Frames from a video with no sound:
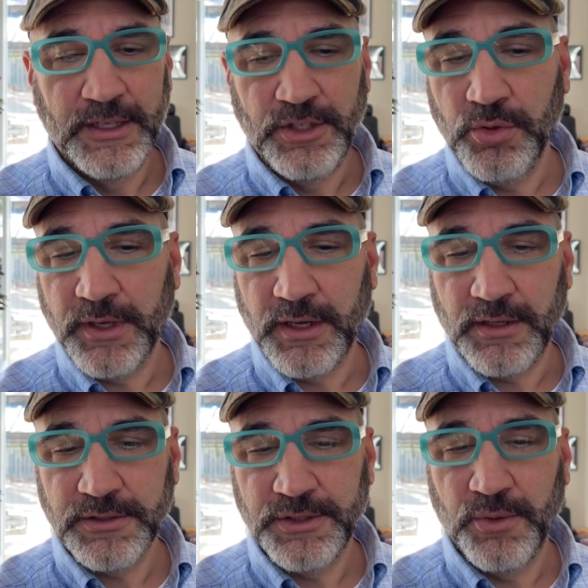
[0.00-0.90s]
You can
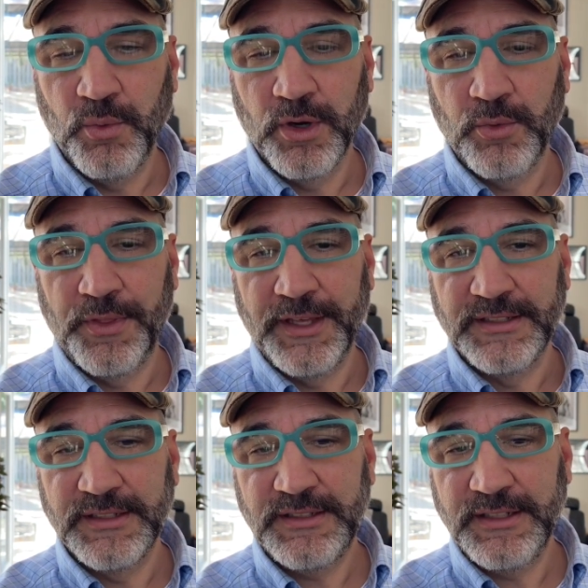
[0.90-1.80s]
also work with
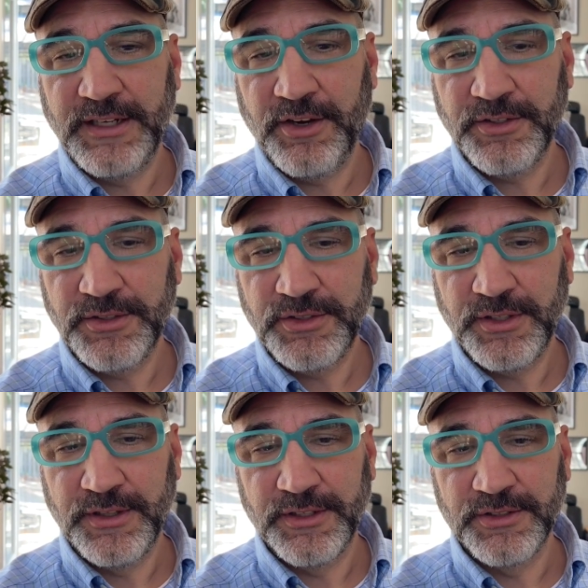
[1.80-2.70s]
existing
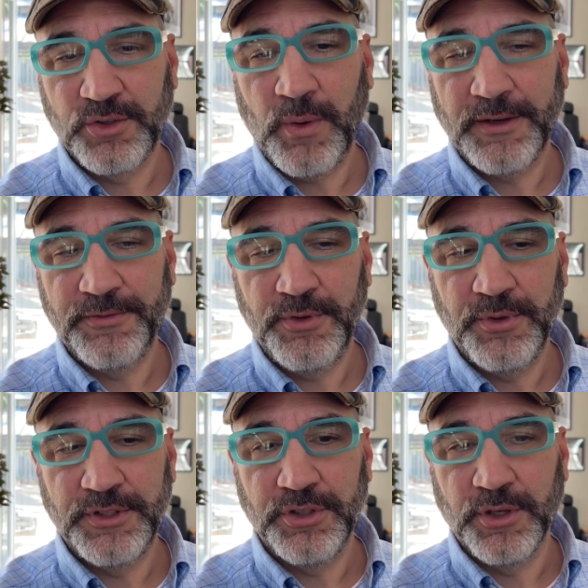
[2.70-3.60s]
characters. There's quite a few
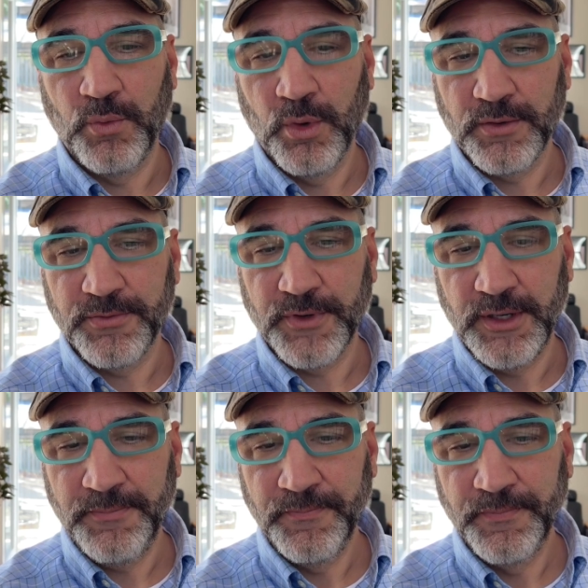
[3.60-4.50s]
that you can work from.